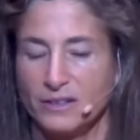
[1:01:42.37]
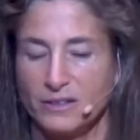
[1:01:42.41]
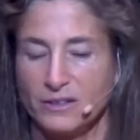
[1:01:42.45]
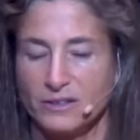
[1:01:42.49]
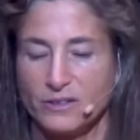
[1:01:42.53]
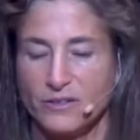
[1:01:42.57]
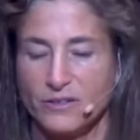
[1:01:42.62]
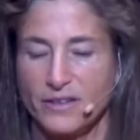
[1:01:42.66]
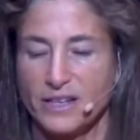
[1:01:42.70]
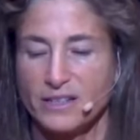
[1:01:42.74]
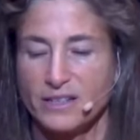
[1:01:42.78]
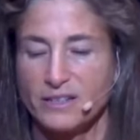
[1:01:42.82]

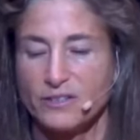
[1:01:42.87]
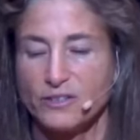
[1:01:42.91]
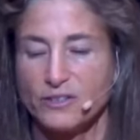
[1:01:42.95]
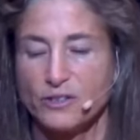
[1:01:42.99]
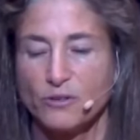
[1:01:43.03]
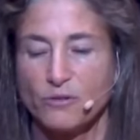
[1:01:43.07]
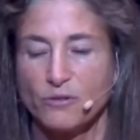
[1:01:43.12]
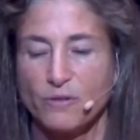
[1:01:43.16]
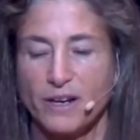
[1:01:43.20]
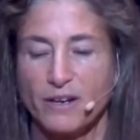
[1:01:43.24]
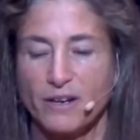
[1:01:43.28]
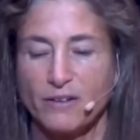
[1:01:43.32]
So that's the
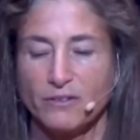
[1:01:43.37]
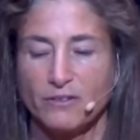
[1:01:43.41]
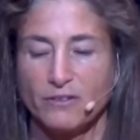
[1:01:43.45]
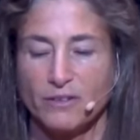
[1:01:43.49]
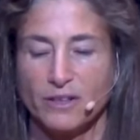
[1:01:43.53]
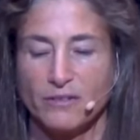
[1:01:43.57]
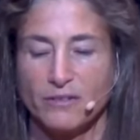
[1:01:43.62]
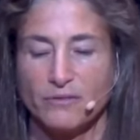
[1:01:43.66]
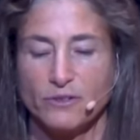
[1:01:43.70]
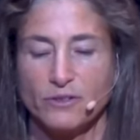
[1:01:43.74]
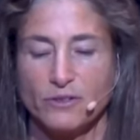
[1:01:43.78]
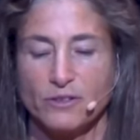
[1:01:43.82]
ground
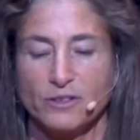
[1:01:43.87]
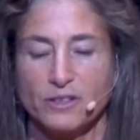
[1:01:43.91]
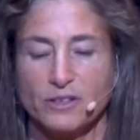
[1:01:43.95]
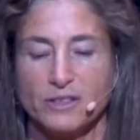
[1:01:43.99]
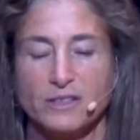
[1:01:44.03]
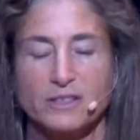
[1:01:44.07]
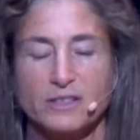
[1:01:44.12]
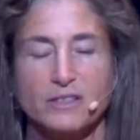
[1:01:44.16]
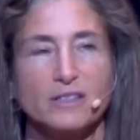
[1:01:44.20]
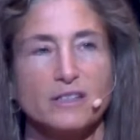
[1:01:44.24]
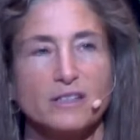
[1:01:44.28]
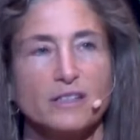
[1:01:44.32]
level,
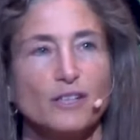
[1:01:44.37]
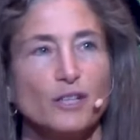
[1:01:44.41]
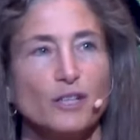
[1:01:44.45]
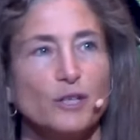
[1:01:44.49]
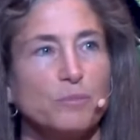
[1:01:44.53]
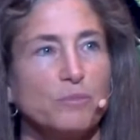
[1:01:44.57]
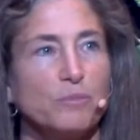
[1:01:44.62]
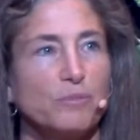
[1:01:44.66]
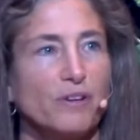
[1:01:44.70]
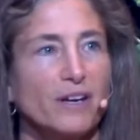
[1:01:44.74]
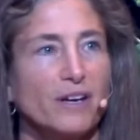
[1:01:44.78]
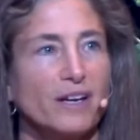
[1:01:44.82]
is to
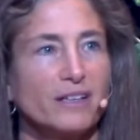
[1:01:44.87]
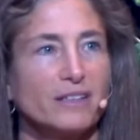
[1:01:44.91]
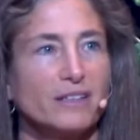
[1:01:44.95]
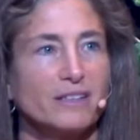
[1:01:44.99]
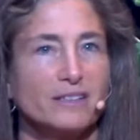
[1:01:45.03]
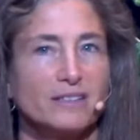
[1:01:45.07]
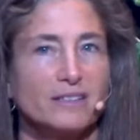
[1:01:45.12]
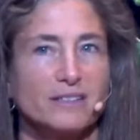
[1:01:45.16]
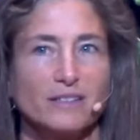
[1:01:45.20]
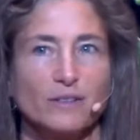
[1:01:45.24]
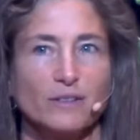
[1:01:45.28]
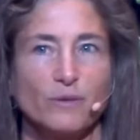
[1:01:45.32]
keep
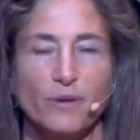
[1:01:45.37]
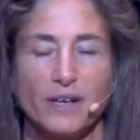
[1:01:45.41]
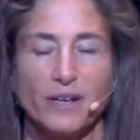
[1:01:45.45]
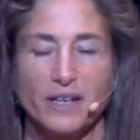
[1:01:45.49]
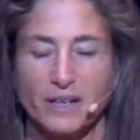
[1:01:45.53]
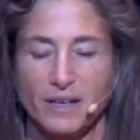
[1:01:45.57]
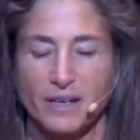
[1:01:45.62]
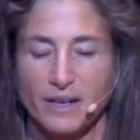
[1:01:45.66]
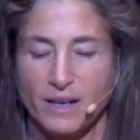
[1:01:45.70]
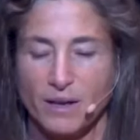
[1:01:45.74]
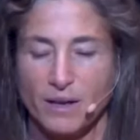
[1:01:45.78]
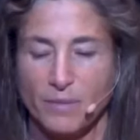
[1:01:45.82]
practicing
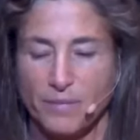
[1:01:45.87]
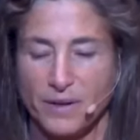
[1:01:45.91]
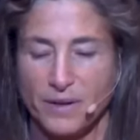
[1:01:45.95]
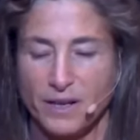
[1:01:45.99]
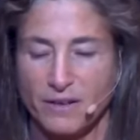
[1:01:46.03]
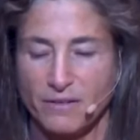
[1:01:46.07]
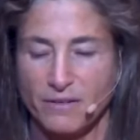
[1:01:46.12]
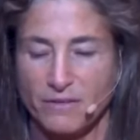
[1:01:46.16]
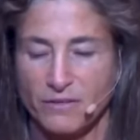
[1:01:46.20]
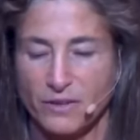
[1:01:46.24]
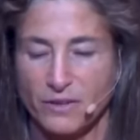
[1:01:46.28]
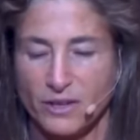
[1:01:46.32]
waking up
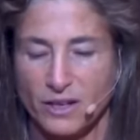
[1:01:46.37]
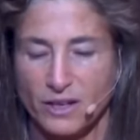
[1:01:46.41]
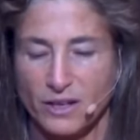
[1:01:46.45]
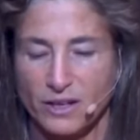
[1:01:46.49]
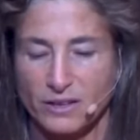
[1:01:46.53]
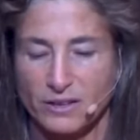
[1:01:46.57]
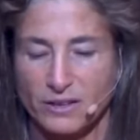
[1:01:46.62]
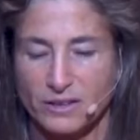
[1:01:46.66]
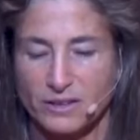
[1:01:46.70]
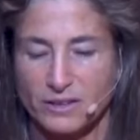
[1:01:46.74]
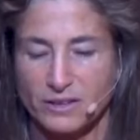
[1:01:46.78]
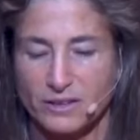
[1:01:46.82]
out of
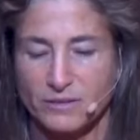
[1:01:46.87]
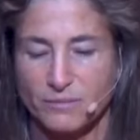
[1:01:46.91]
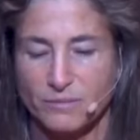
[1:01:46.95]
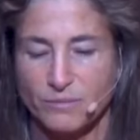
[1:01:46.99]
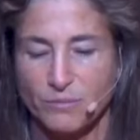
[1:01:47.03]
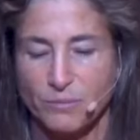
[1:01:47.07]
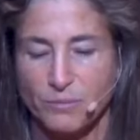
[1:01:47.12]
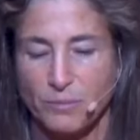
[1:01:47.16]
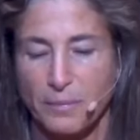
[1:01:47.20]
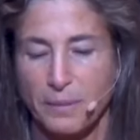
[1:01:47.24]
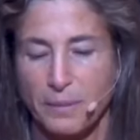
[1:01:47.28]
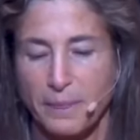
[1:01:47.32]
thoughts.
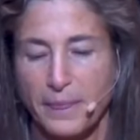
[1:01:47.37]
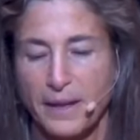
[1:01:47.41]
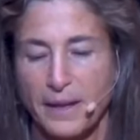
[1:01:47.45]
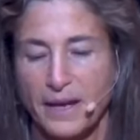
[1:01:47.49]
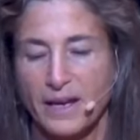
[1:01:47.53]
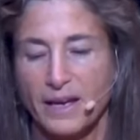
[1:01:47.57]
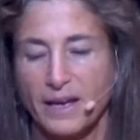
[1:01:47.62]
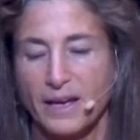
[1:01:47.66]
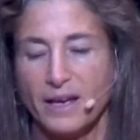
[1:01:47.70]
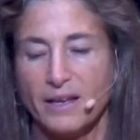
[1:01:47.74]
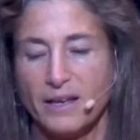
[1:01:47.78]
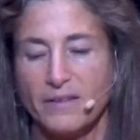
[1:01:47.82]

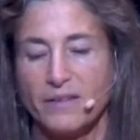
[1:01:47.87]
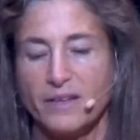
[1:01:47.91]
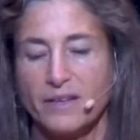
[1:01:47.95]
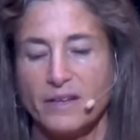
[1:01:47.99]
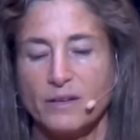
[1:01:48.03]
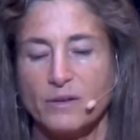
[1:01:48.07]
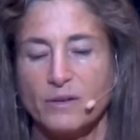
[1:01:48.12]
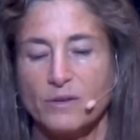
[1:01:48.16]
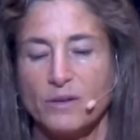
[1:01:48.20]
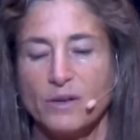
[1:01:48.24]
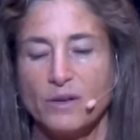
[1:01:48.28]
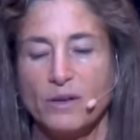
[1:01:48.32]
And
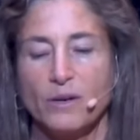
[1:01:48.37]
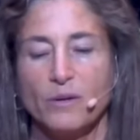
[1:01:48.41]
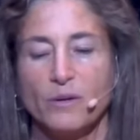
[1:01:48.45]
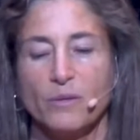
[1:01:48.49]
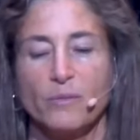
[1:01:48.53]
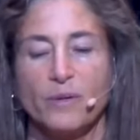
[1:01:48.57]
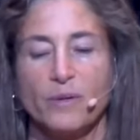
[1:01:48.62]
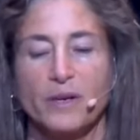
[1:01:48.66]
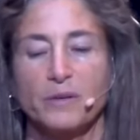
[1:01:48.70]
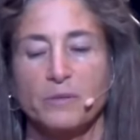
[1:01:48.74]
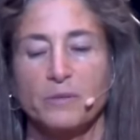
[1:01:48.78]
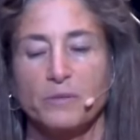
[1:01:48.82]
then
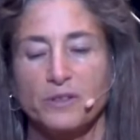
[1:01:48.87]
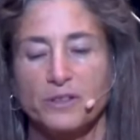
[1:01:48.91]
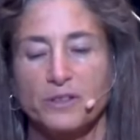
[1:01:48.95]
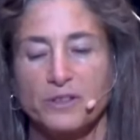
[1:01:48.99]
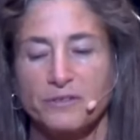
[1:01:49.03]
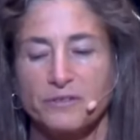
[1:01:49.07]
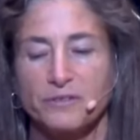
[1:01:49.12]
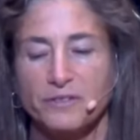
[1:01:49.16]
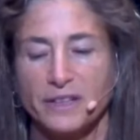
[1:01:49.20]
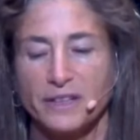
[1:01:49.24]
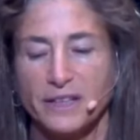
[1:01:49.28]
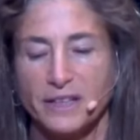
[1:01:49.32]
when we're
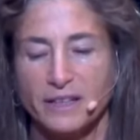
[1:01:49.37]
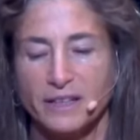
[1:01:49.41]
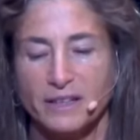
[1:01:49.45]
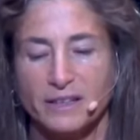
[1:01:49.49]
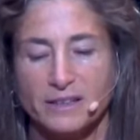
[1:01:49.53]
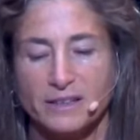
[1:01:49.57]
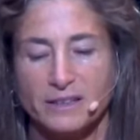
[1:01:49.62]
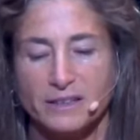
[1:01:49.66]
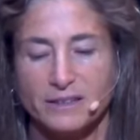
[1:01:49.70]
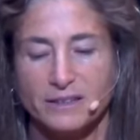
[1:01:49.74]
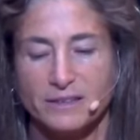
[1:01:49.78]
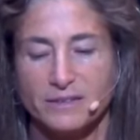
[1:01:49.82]

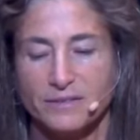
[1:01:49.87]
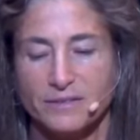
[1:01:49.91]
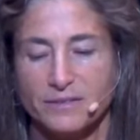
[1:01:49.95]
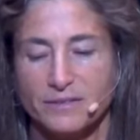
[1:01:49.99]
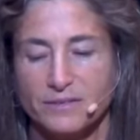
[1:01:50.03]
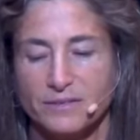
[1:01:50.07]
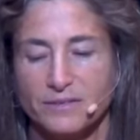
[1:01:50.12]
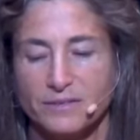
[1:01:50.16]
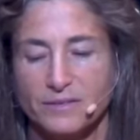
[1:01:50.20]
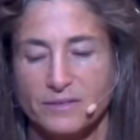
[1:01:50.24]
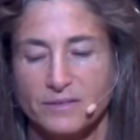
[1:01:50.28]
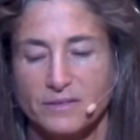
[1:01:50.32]
deflated,
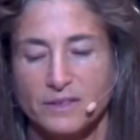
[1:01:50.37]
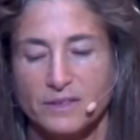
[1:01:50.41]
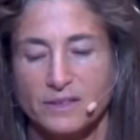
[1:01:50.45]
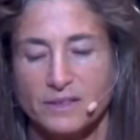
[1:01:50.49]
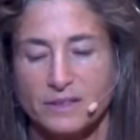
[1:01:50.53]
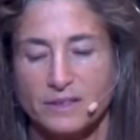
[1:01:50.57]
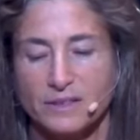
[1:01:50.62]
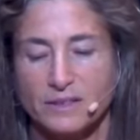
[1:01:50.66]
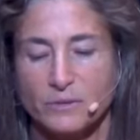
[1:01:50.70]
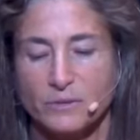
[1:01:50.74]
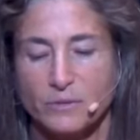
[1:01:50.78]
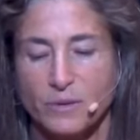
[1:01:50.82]

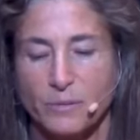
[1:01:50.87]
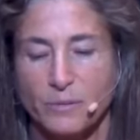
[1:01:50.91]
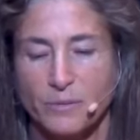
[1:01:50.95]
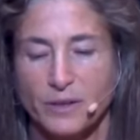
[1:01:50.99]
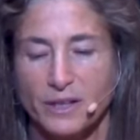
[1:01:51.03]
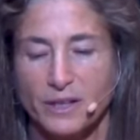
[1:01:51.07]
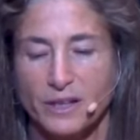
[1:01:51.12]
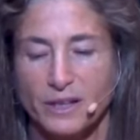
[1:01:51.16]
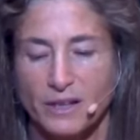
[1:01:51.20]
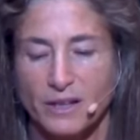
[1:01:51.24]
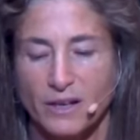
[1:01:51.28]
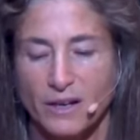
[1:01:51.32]
this is when
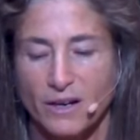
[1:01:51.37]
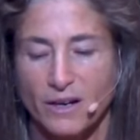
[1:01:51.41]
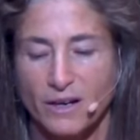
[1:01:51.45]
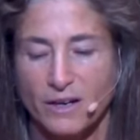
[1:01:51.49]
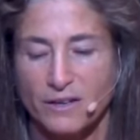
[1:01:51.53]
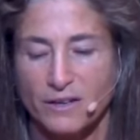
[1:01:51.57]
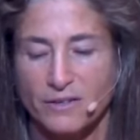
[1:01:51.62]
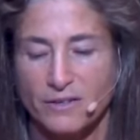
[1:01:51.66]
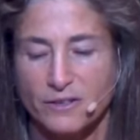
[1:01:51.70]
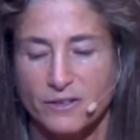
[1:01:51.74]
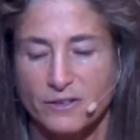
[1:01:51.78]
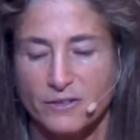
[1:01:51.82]
we get
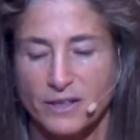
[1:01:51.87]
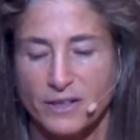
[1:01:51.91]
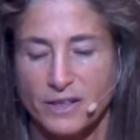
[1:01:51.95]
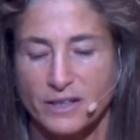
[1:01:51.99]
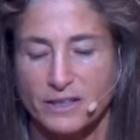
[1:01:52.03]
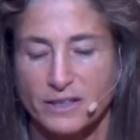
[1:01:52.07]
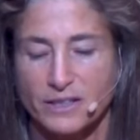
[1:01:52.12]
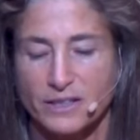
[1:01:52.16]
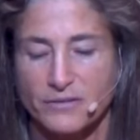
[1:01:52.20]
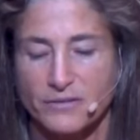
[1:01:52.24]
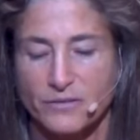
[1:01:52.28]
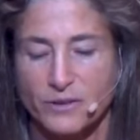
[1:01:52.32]
caught in the
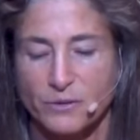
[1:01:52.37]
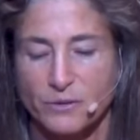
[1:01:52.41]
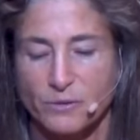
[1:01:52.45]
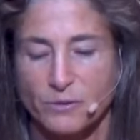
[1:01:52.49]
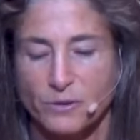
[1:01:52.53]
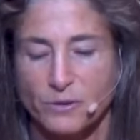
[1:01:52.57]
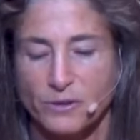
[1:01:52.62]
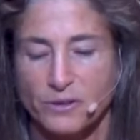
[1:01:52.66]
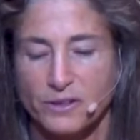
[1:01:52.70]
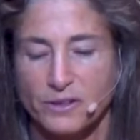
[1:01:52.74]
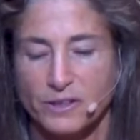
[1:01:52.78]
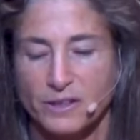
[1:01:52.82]
trance of
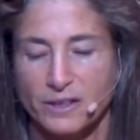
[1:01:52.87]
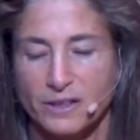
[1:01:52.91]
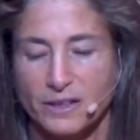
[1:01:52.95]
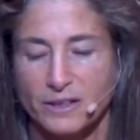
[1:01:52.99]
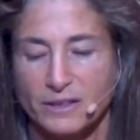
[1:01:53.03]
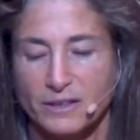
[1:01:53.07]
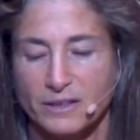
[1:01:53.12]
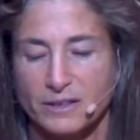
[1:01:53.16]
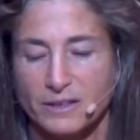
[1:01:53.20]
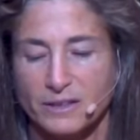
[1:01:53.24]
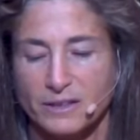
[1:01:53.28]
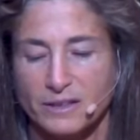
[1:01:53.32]

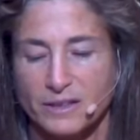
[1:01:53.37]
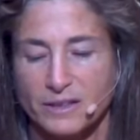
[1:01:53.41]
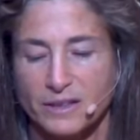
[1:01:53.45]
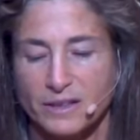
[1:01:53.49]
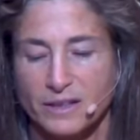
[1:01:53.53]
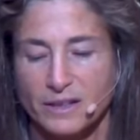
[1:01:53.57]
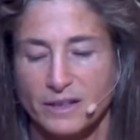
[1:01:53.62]
unworthiness.